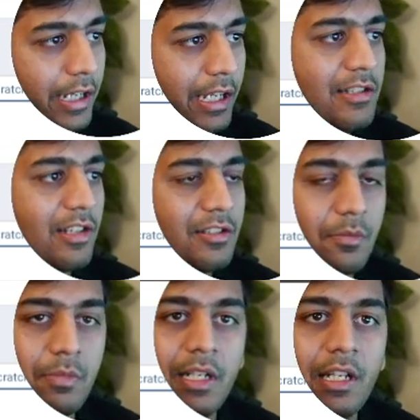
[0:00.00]
insert
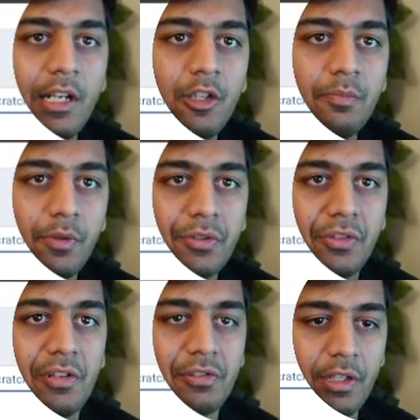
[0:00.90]
some data into
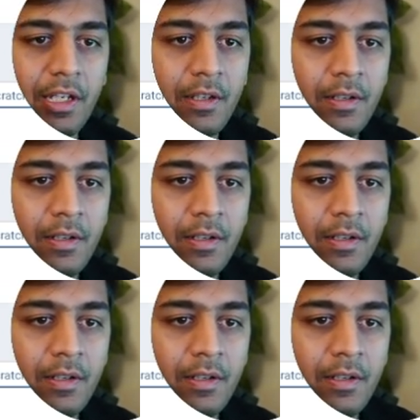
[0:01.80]
Postgres, okay?